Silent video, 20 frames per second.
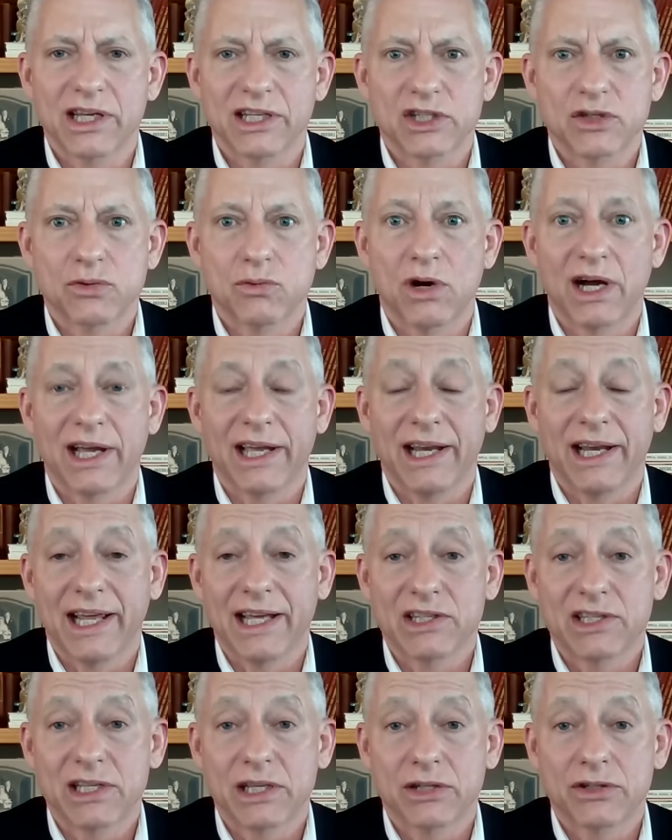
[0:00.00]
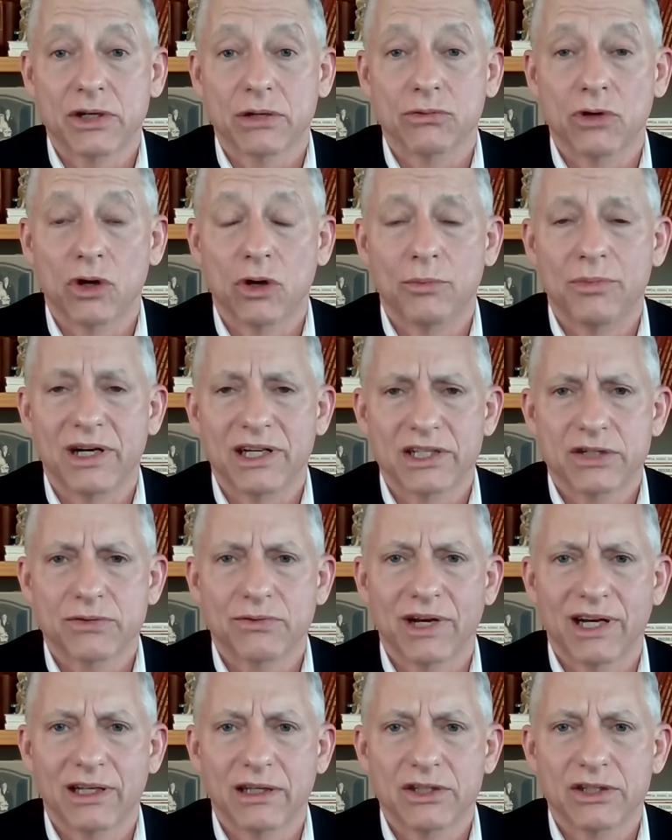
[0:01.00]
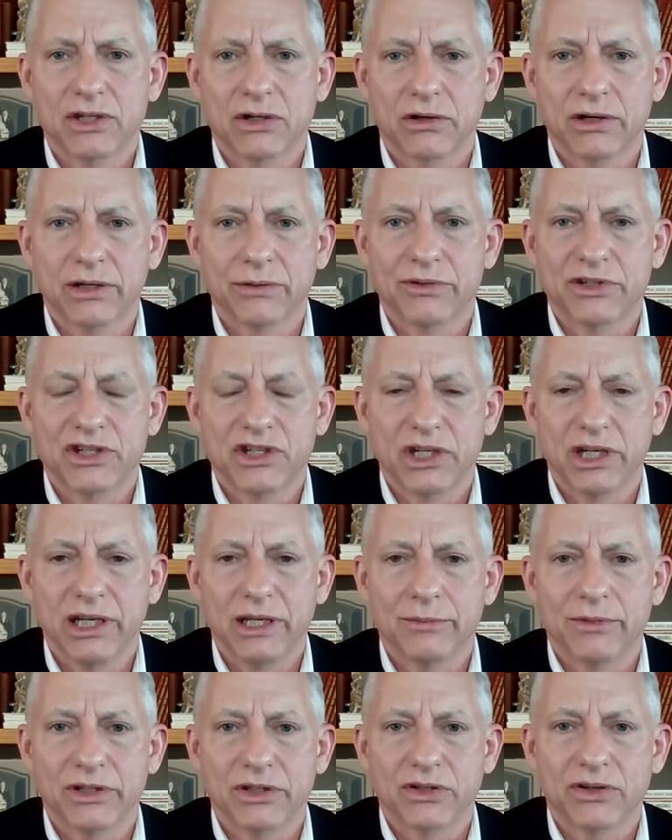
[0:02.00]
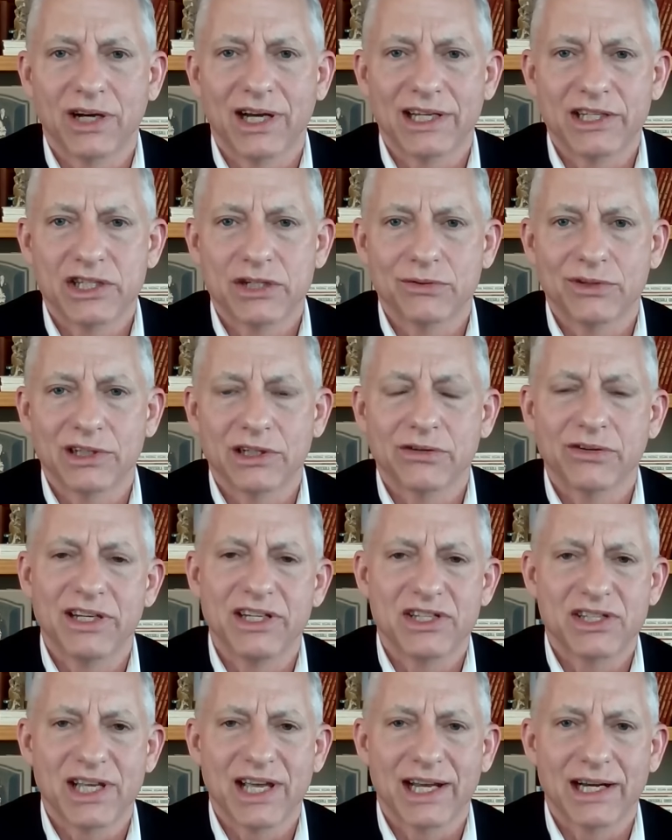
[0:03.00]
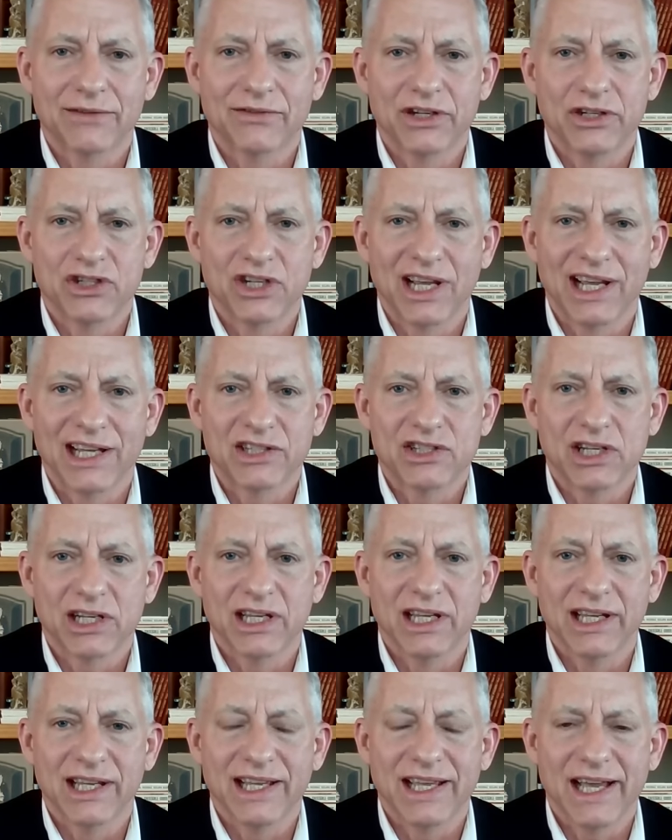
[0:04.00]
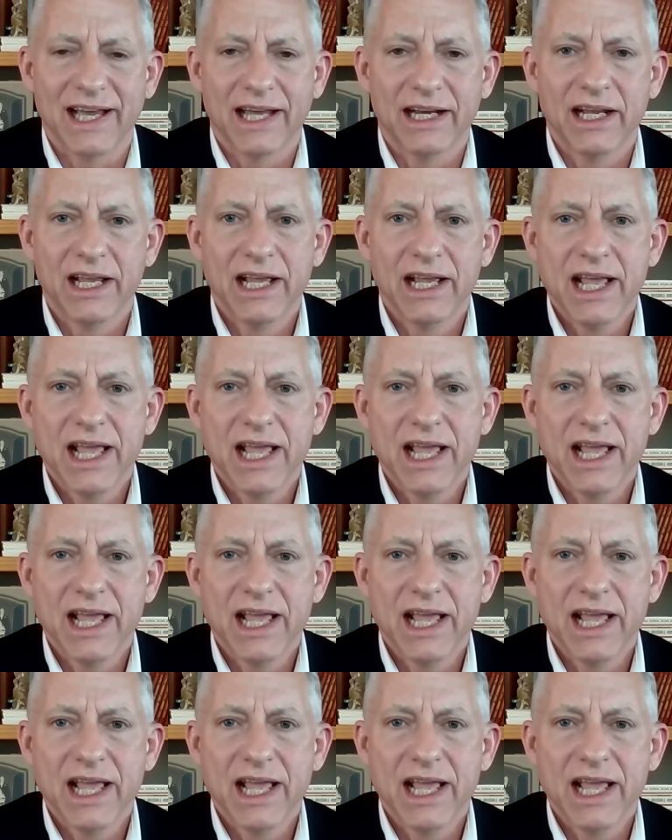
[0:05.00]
It's why it has such a robust regulatory regime and tries to increase that every chance it can get,